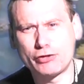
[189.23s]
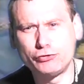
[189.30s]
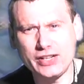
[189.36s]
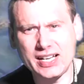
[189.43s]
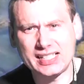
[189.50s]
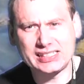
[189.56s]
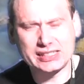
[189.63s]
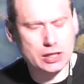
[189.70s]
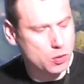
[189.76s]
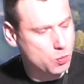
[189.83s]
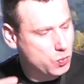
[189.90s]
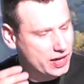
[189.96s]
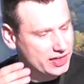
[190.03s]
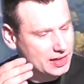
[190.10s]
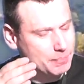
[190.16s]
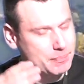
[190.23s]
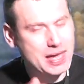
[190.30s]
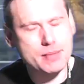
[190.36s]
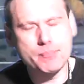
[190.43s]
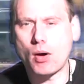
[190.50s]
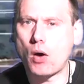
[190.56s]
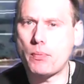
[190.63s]
risk with the
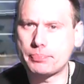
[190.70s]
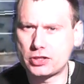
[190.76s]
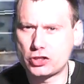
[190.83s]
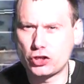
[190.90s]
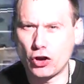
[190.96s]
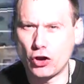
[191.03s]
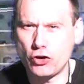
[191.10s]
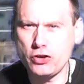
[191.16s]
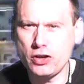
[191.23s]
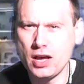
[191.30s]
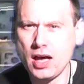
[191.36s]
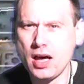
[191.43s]
Bebop 2,